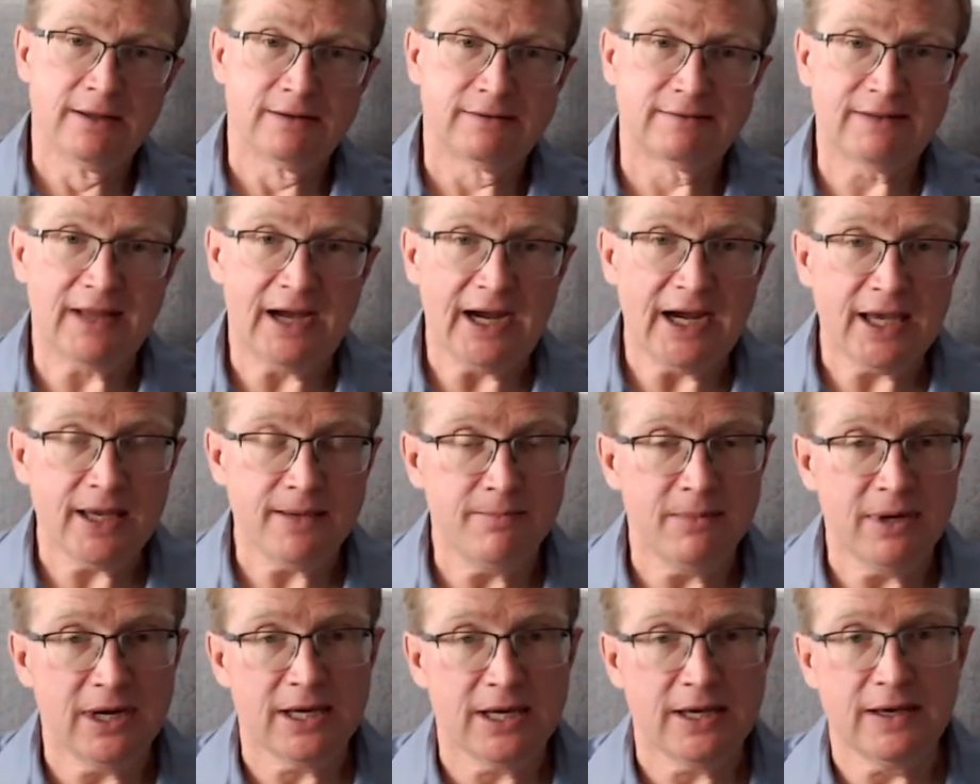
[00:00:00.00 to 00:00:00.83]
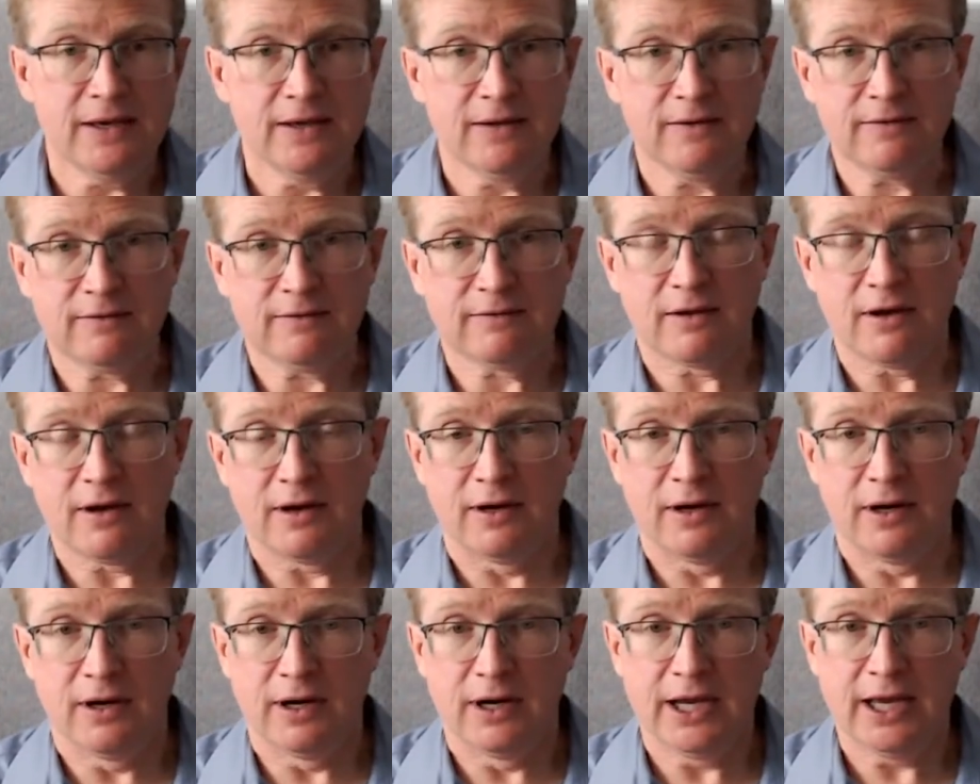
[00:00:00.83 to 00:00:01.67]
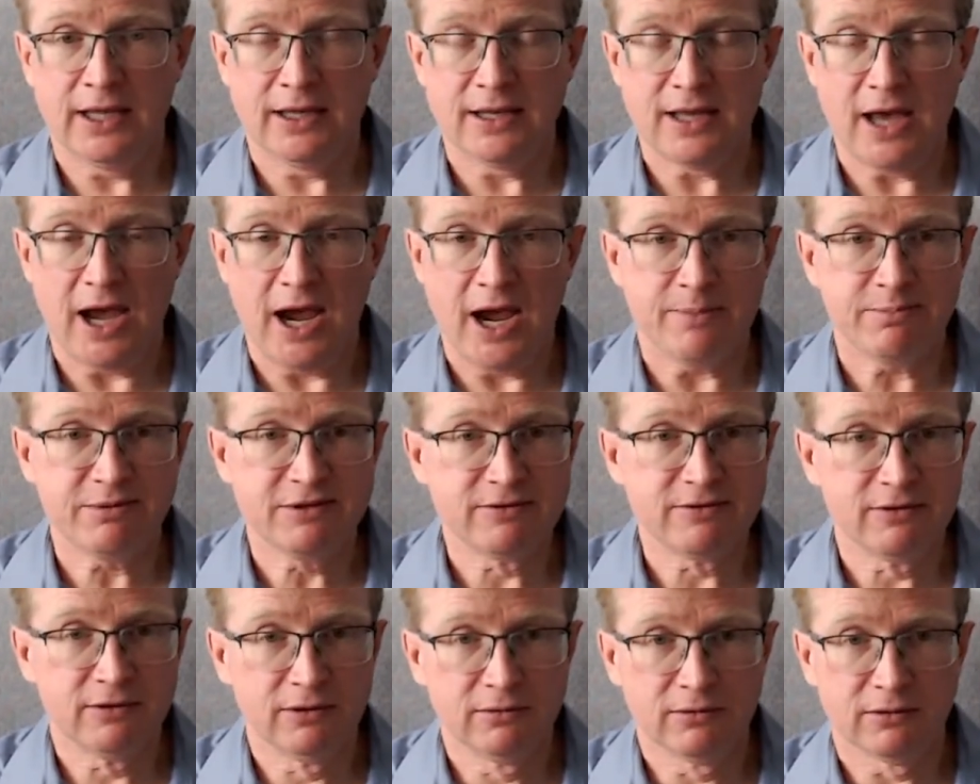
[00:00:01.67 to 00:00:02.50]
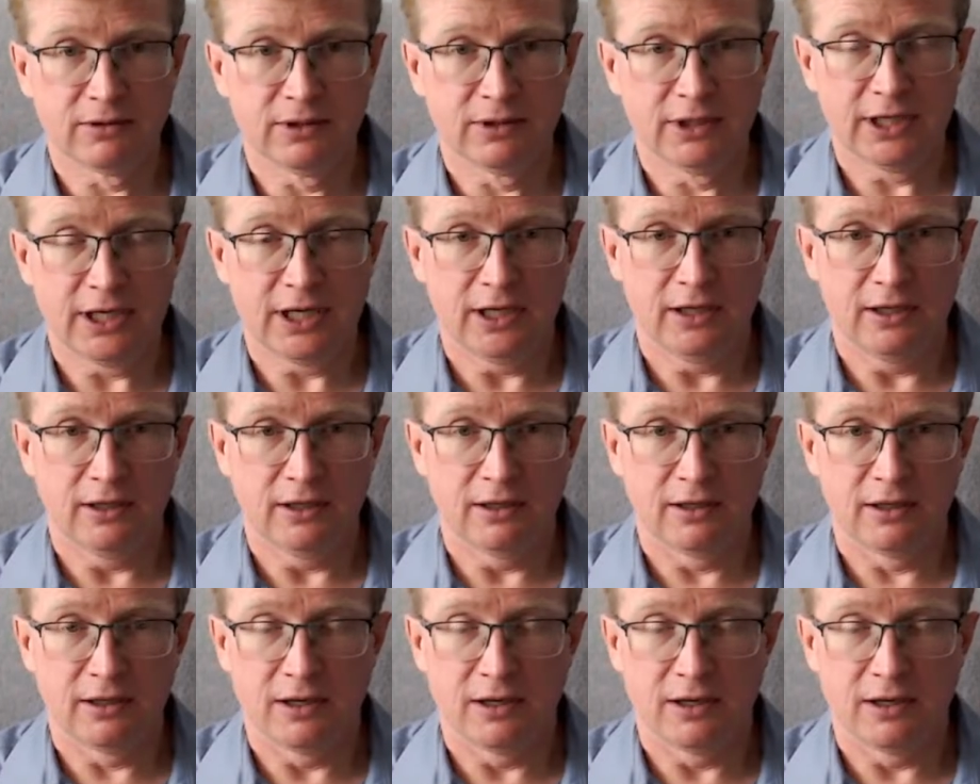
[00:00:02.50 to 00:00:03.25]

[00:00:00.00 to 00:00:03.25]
Time is an absolutely